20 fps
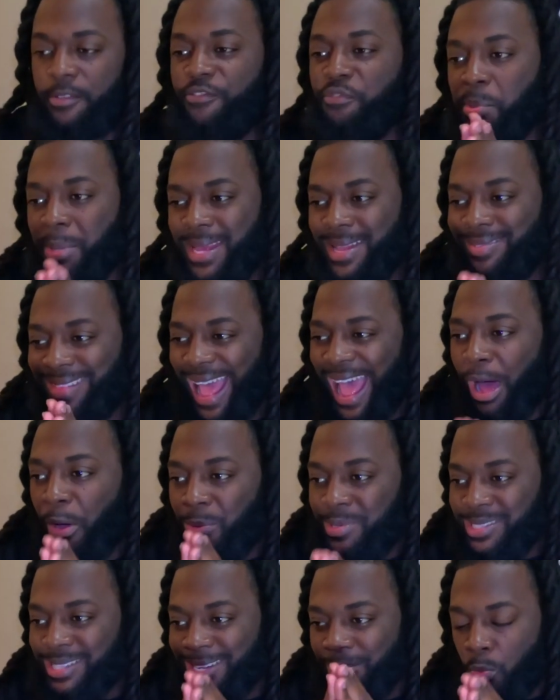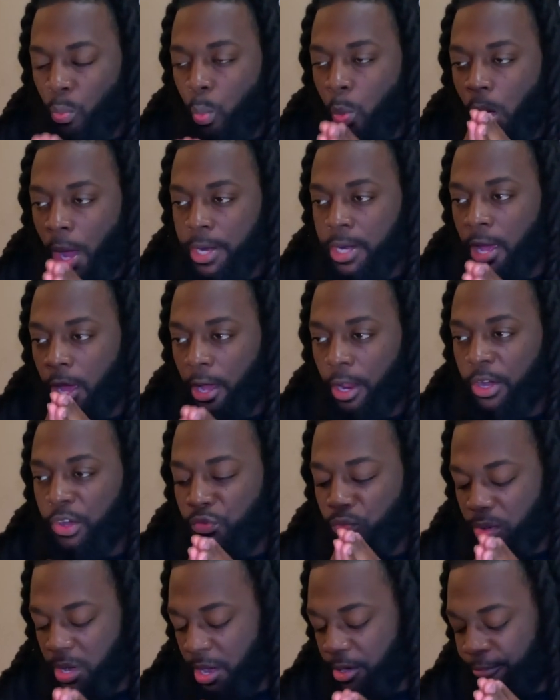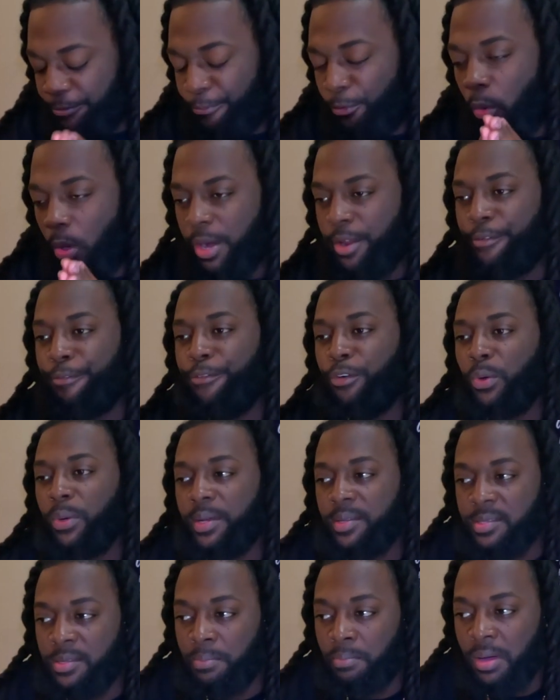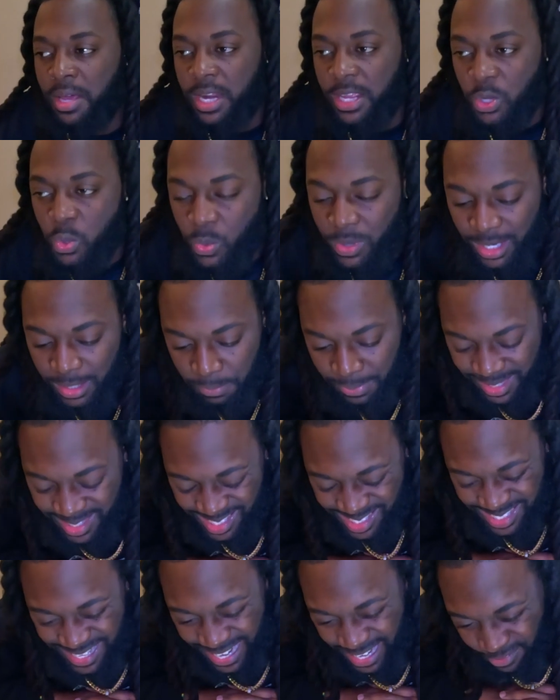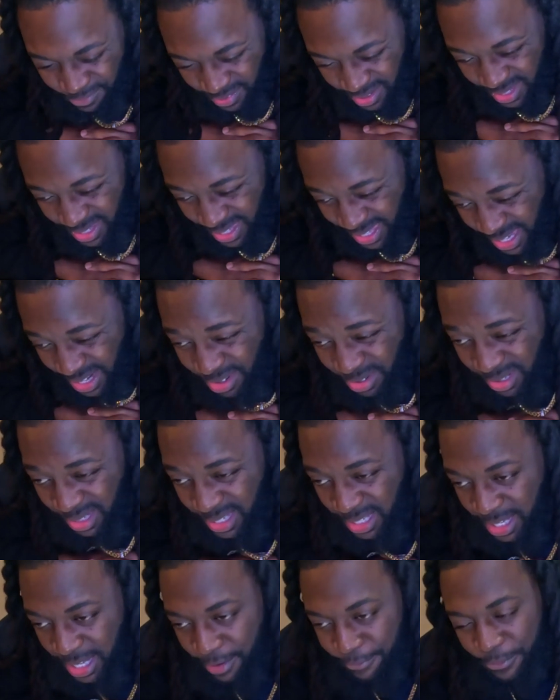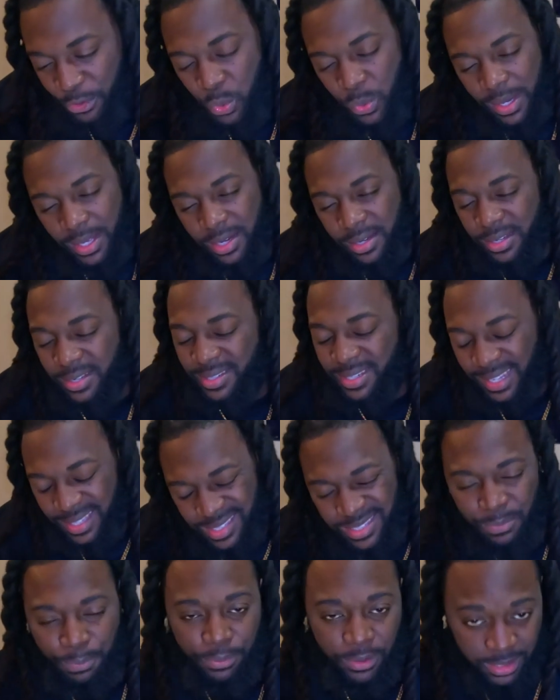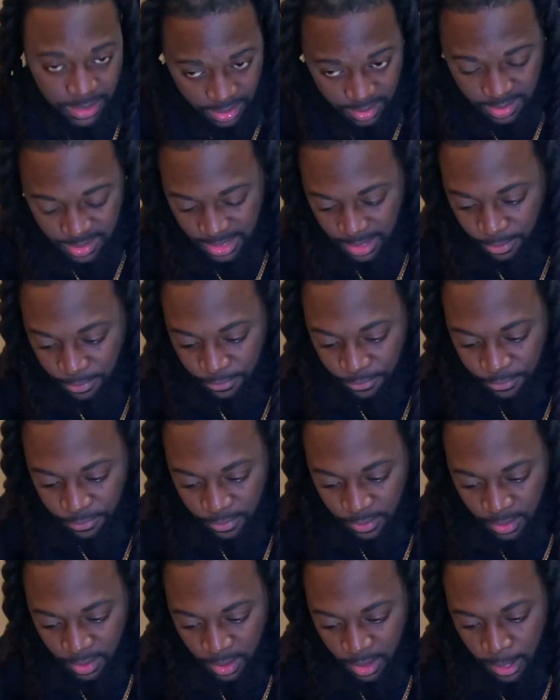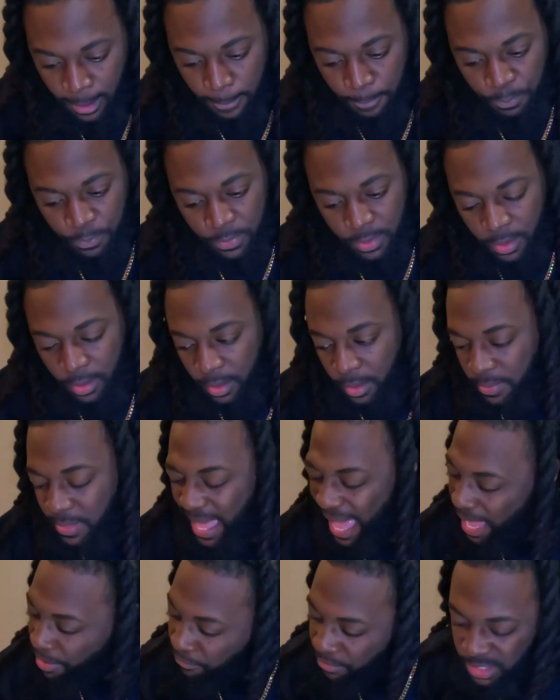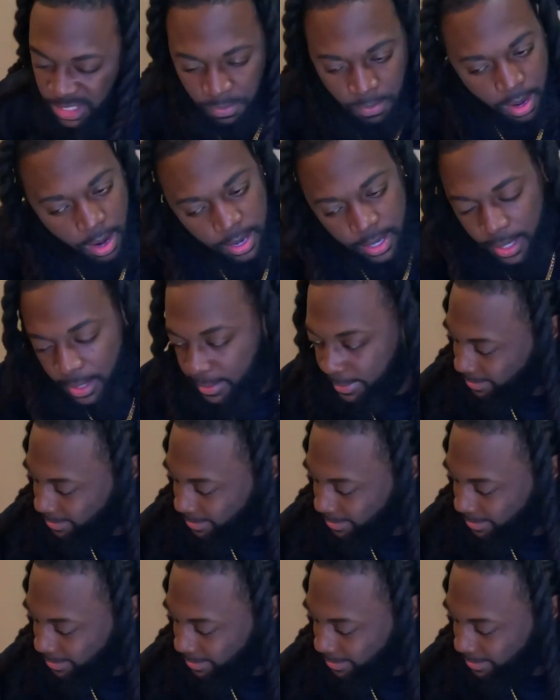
3,144 is the money you can be saving yearly if you can discipline yourself. The average American